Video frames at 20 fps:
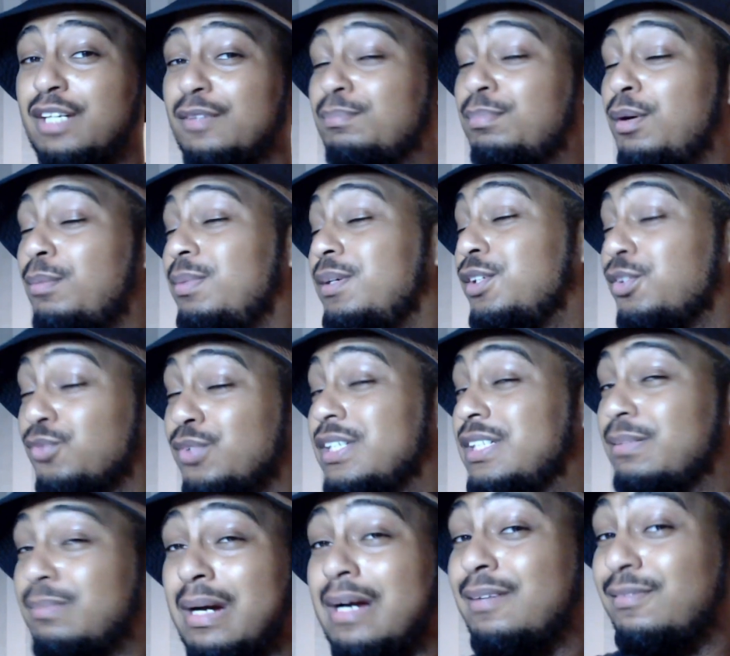probably the
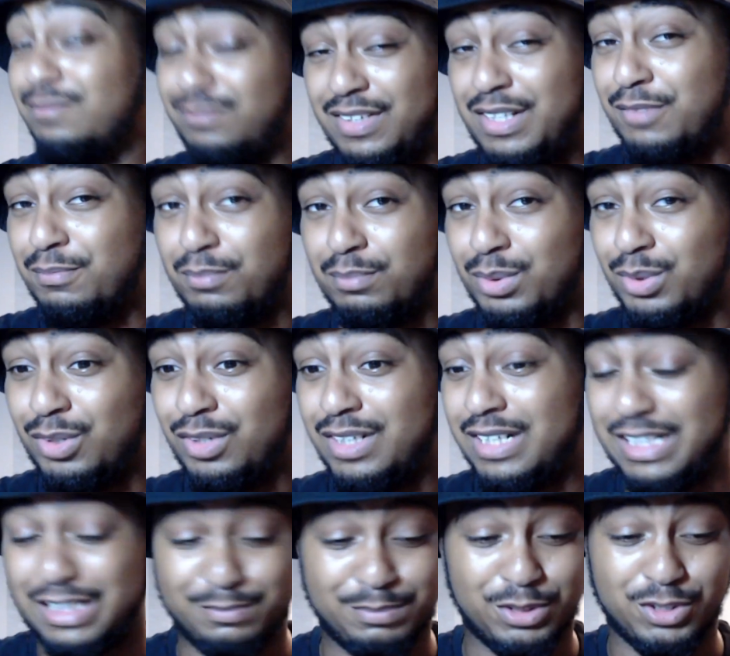reason my thing broke
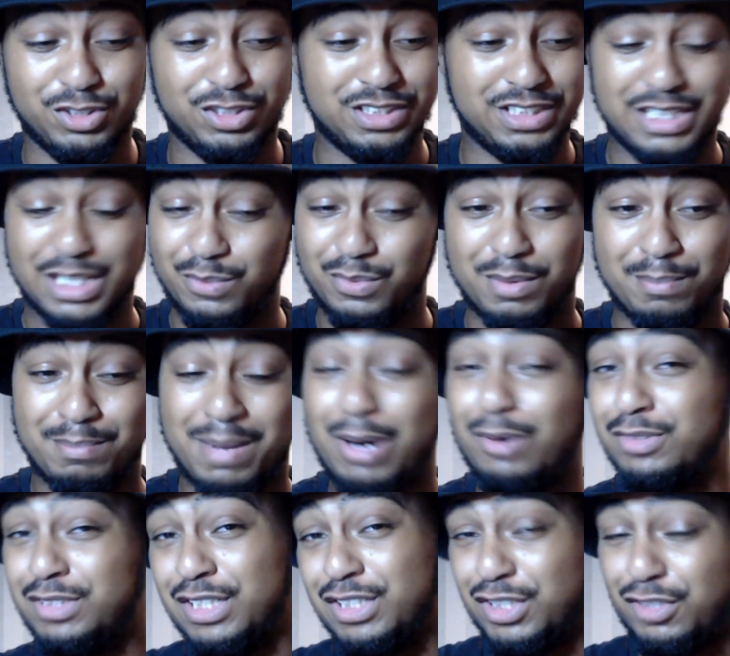is because there were
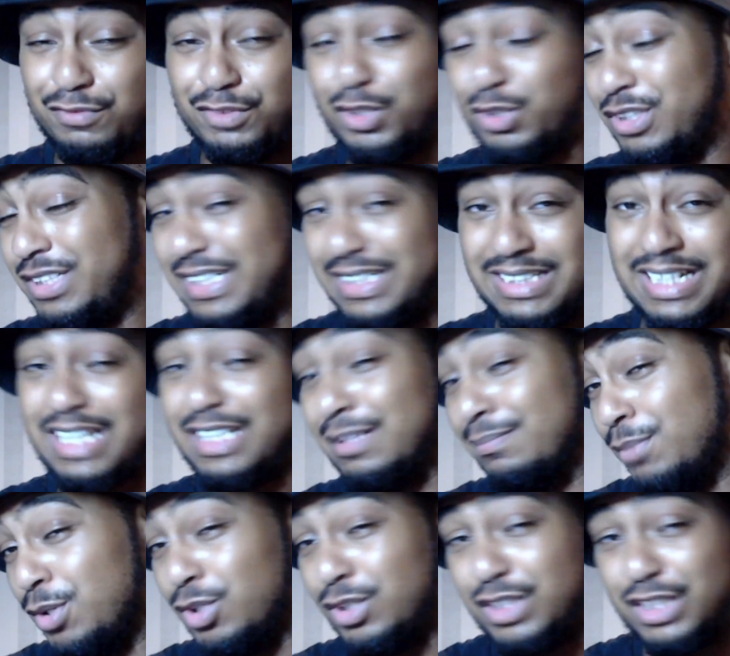mountains of dust inside the
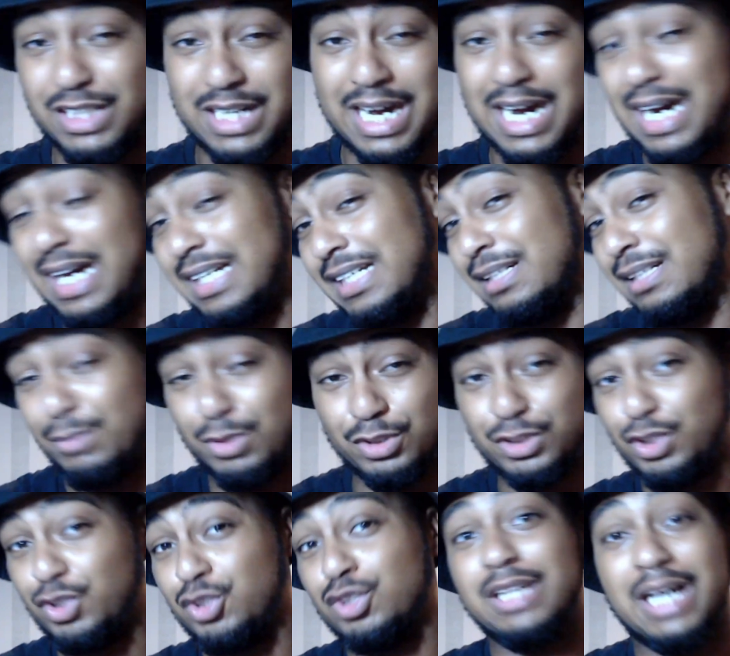motor and the
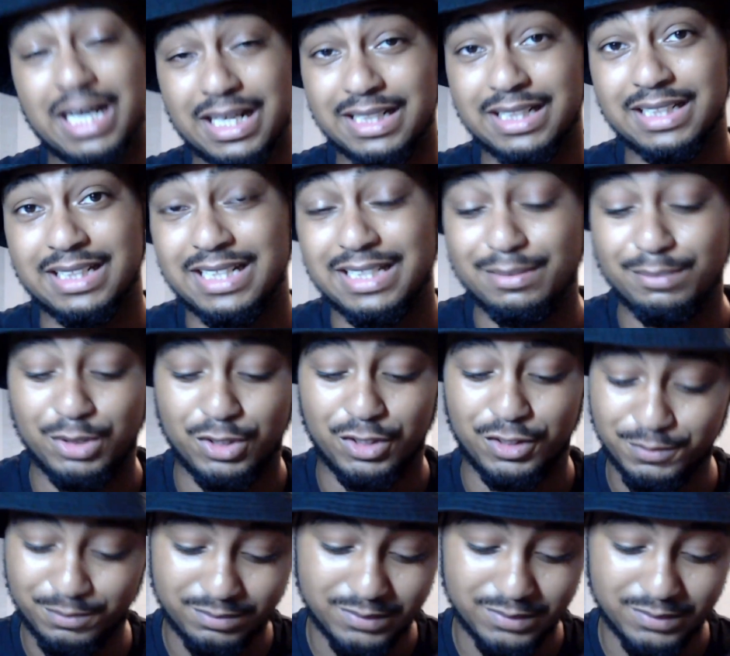motor couldn't handle it anymore.